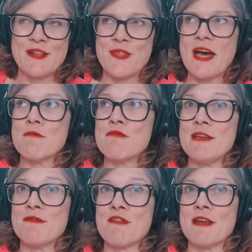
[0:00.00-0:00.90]
that
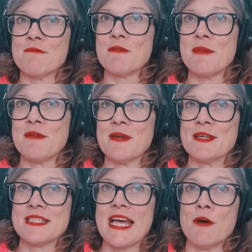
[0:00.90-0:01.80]
reframe for me
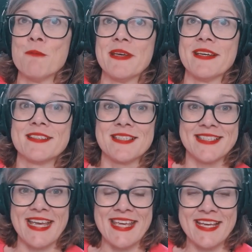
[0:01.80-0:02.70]
has helped me to
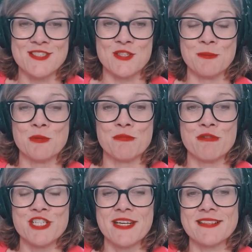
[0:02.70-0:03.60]
say yes to more
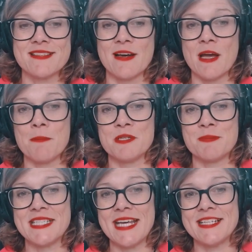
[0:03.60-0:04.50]
projects that I would
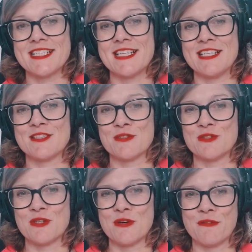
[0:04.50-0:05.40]
potentially
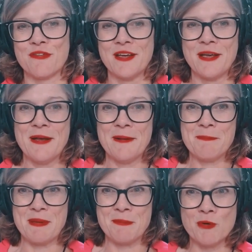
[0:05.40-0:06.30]
sort of
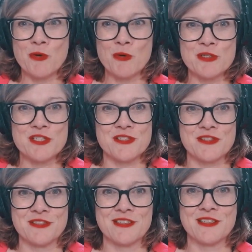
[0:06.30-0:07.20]
be more cautious
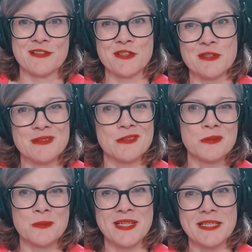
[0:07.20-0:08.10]
on and have gone,
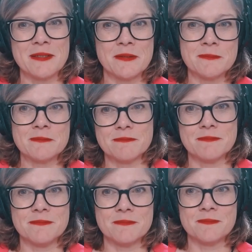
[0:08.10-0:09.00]
oh, well,
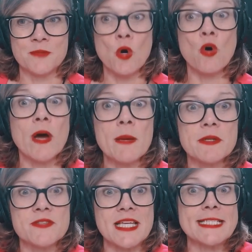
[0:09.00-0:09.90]
mm. or I would
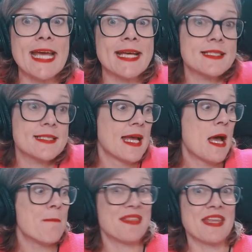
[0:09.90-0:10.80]
have said yes,
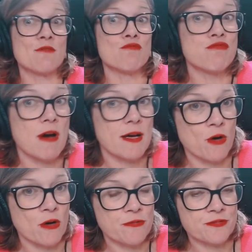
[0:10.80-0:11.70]
but then run
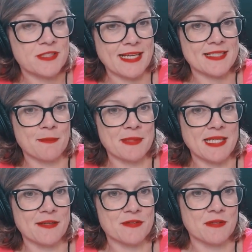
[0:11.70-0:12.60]
off to get
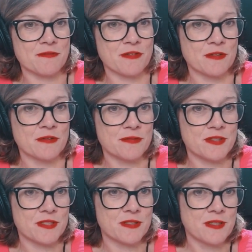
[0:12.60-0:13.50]
somebody else involved